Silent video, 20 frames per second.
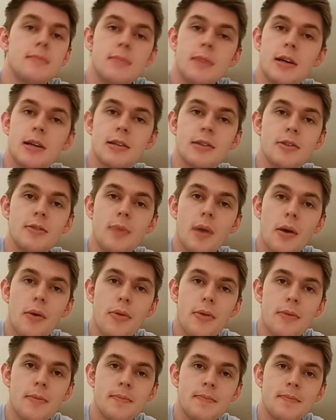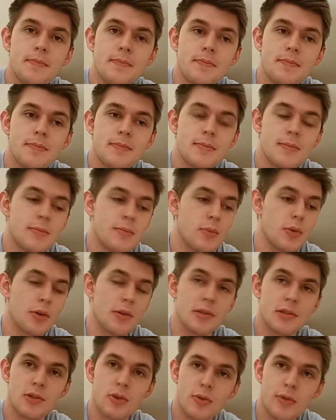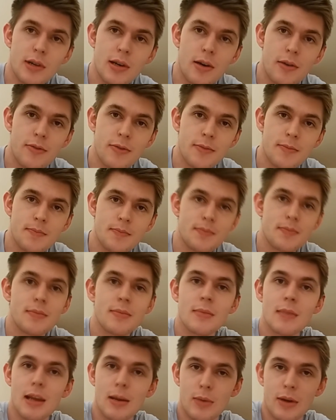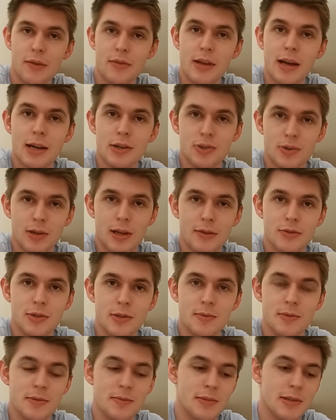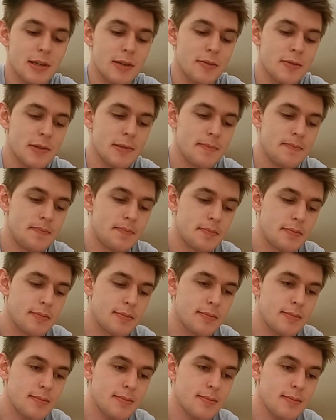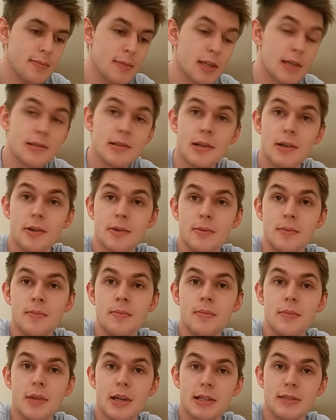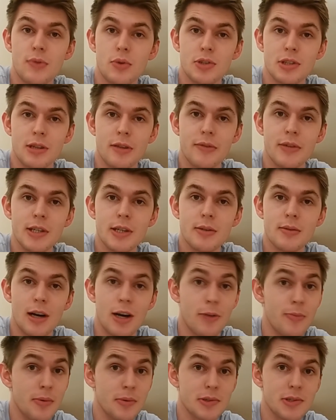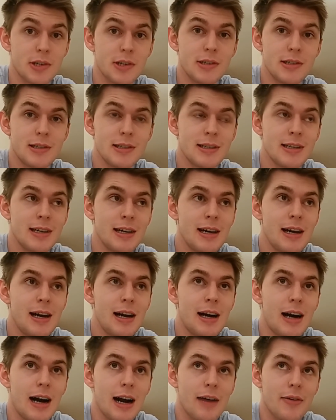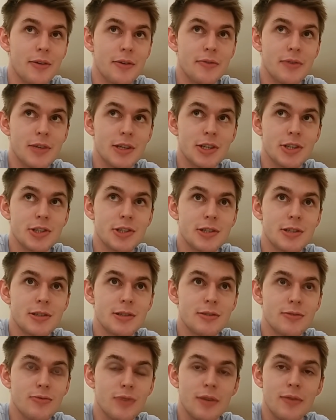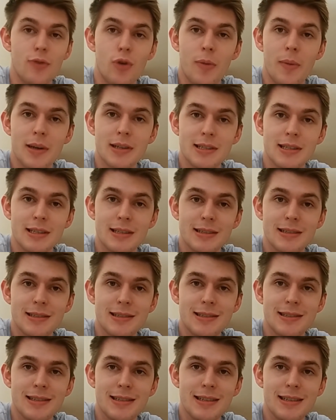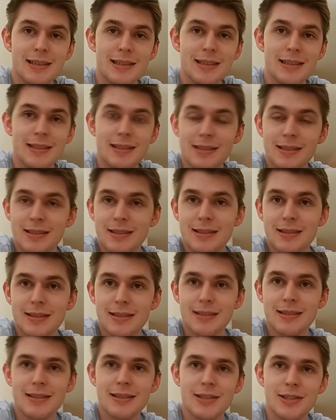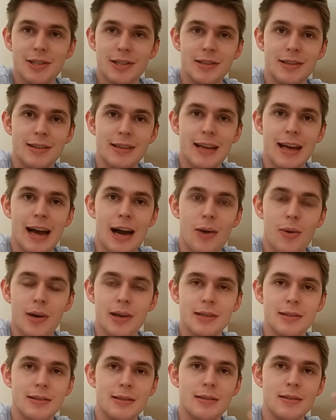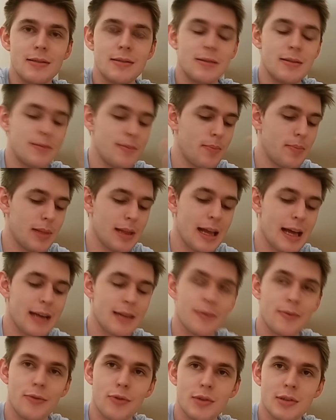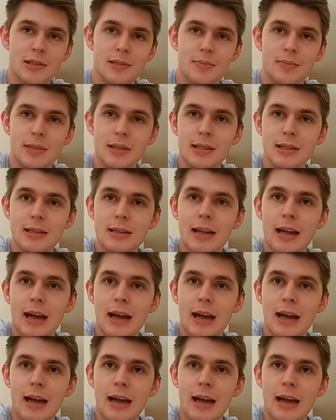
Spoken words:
I can do both. We've got the story of, and we have the actual live streams themselves. So thanks for watching the video, I hope it was good. I haven't finished reformatting it to how I planned for it to be,